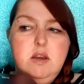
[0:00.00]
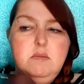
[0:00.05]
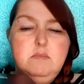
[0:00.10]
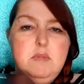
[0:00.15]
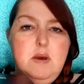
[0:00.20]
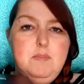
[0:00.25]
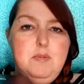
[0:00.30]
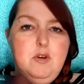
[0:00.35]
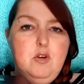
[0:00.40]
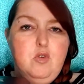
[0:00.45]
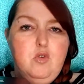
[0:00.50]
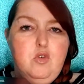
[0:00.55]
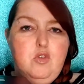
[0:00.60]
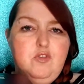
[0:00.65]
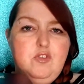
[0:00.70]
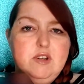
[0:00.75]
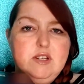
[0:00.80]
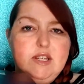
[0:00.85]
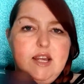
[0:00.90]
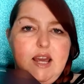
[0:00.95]
Maybe
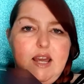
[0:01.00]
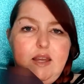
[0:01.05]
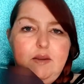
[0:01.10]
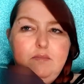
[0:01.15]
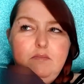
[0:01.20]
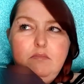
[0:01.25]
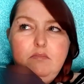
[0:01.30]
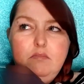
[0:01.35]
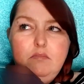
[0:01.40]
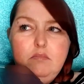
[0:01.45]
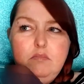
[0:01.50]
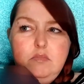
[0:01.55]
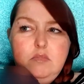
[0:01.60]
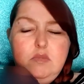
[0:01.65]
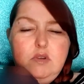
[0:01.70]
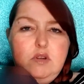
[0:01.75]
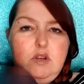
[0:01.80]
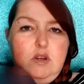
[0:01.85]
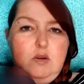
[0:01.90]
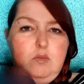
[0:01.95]
over time,
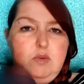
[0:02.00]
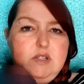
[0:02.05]
it